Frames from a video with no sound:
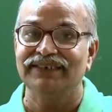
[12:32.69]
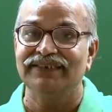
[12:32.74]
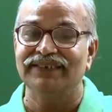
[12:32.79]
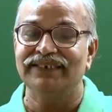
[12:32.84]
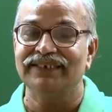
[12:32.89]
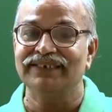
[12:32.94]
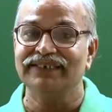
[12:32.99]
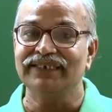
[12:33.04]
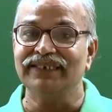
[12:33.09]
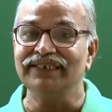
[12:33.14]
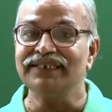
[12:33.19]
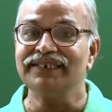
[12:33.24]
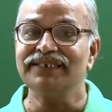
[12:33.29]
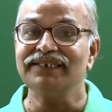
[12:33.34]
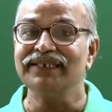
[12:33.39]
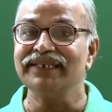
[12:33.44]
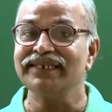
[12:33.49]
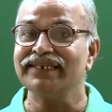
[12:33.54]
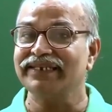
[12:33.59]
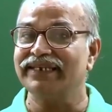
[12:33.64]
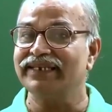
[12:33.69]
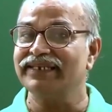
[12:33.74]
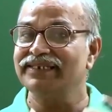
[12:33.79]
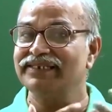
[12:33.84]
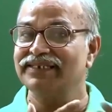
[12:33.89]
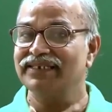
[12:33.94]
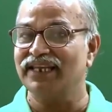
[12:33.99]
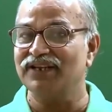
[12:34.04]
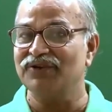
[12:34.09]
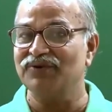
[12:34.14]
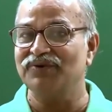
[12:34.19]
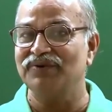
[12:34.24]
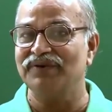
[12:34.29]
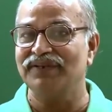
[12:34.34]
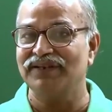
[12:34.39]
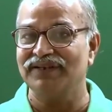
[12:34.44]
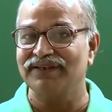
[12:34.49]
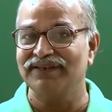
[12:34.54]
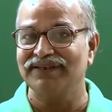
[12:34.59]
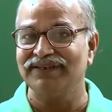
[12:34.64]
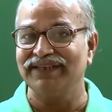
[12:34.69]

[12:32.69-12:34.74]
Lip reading: The sun's disc is circular,